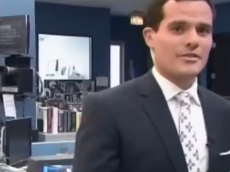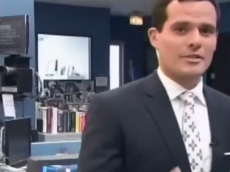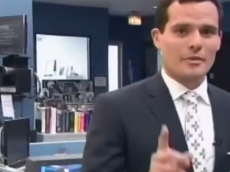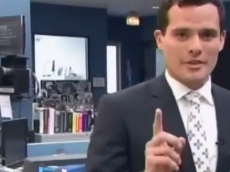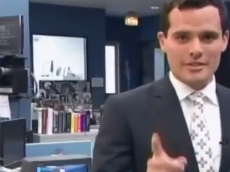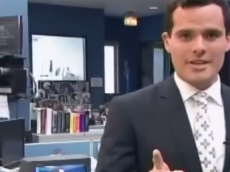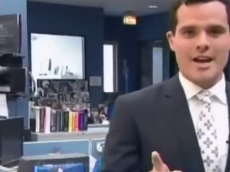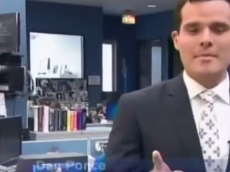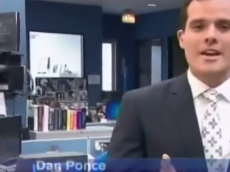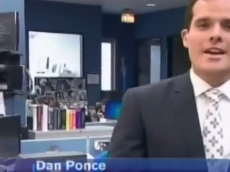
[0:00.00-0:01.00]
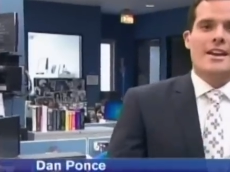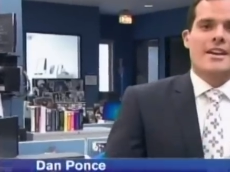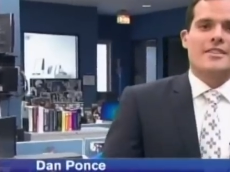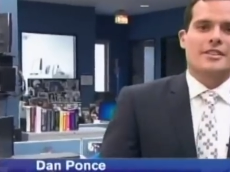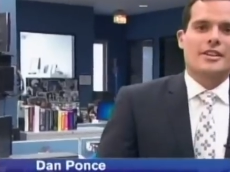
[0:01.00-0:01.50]
Well, this time,
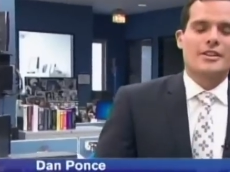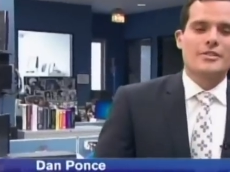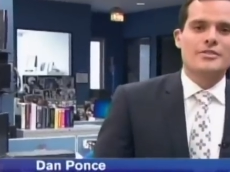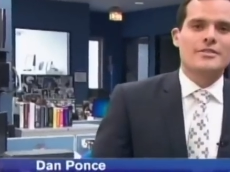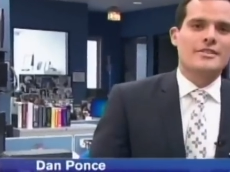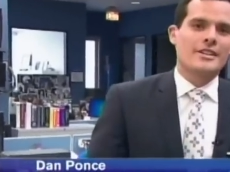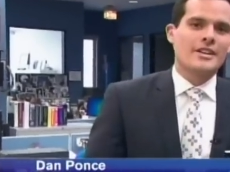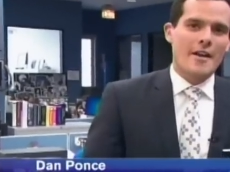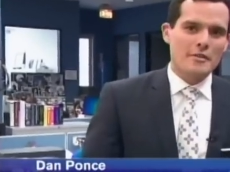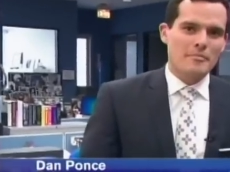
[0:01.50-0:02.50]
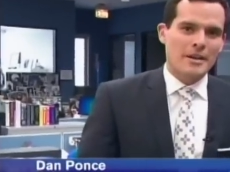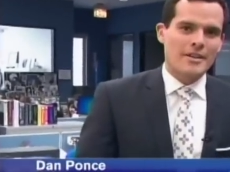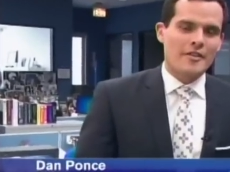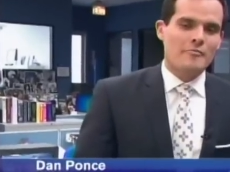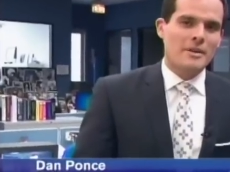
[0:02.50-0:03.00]
he's accused the
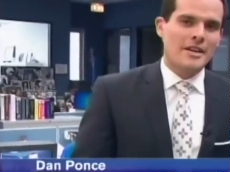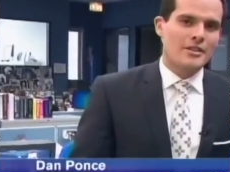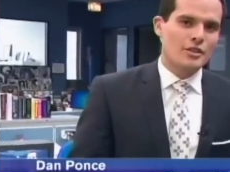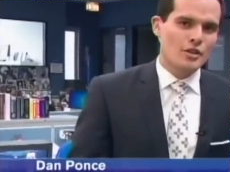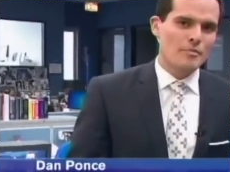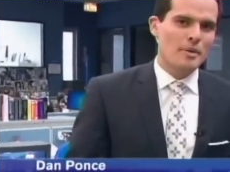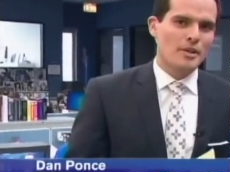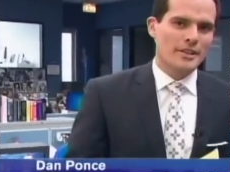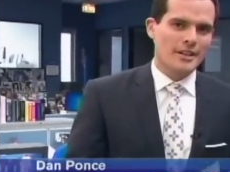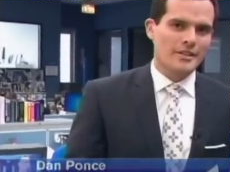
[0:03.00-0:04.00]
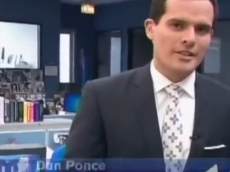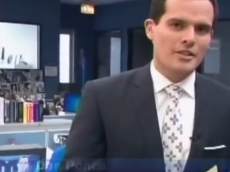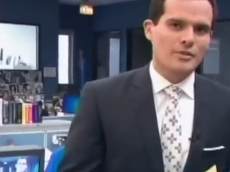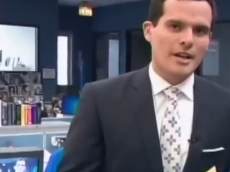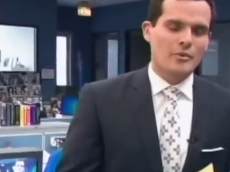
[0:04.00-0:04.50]
government of being too politically
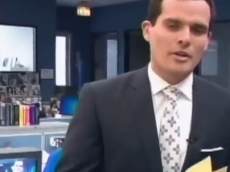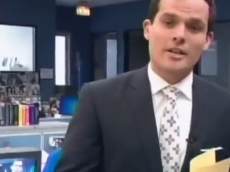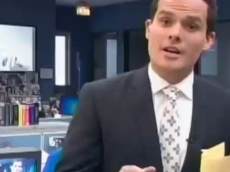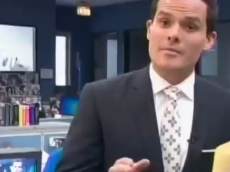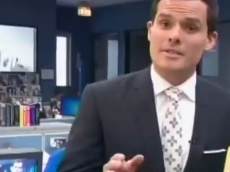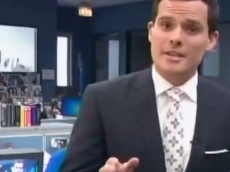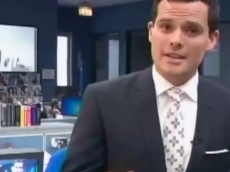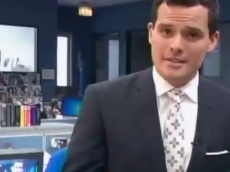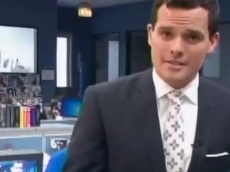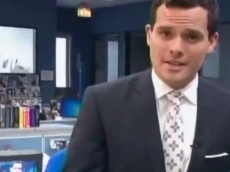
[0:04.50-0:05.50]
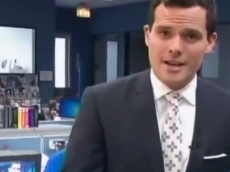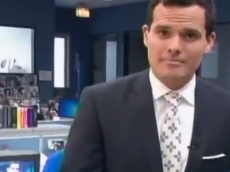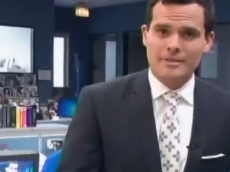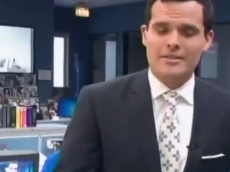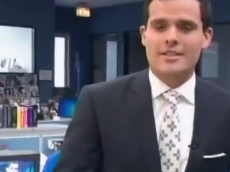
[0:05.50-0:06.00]
correct when it comes to Islam.
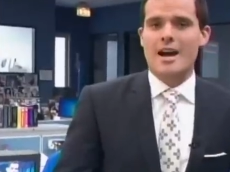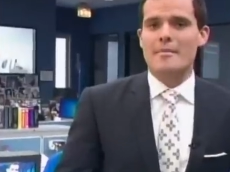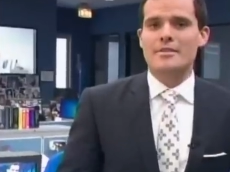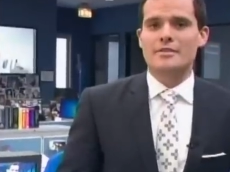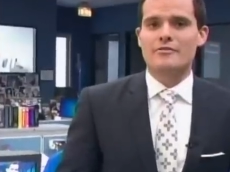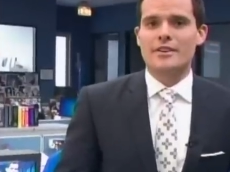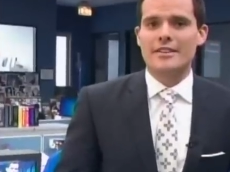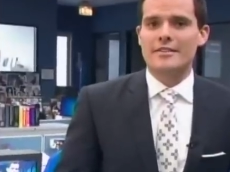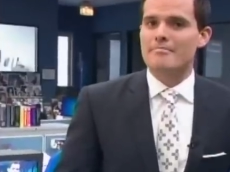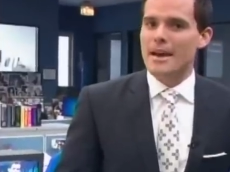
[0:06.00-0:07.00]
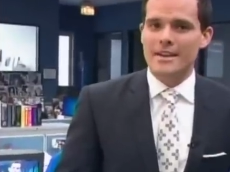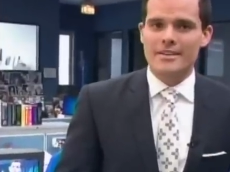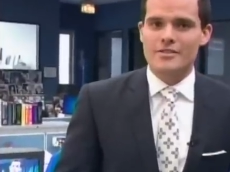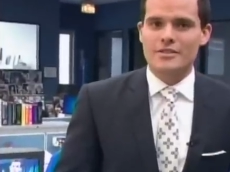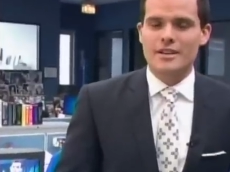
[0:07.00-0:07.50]
His comments offended many
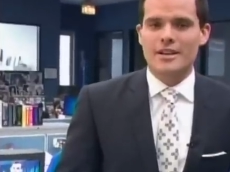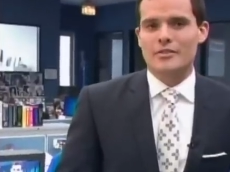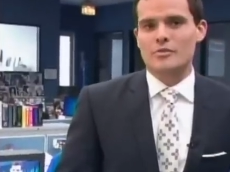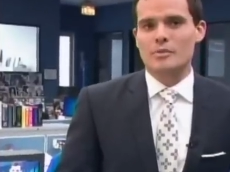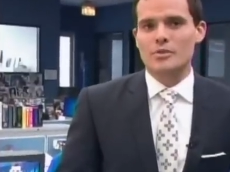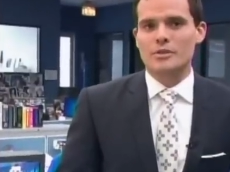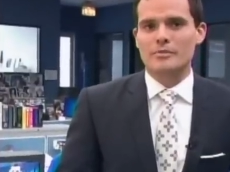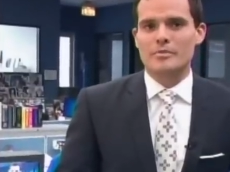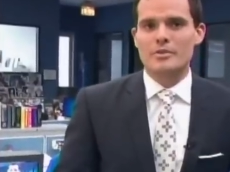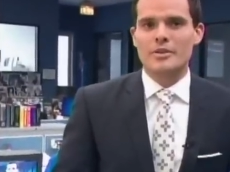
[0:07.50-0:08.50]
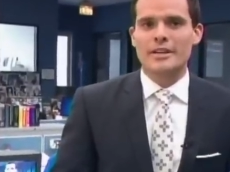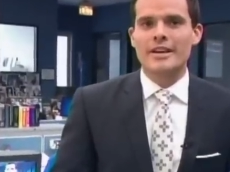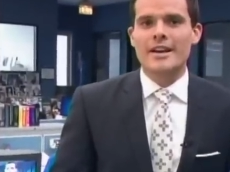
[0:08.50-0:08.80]
in Chicago's Muslim community.